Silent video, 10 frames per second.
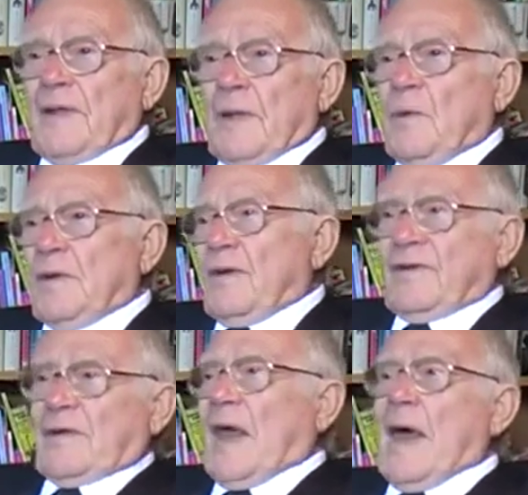They wanted
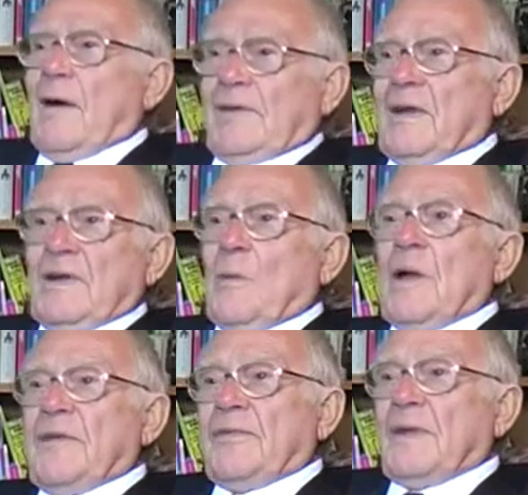us out and
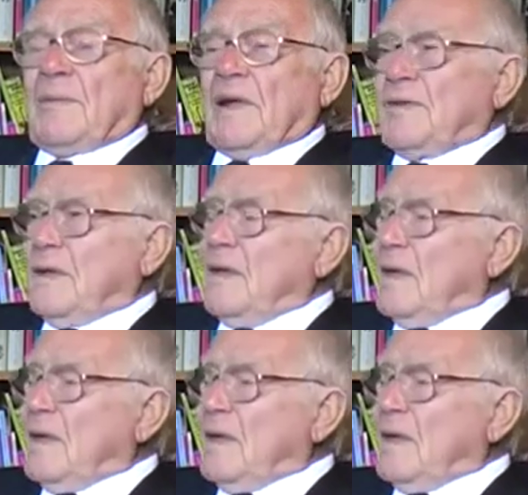away from the place.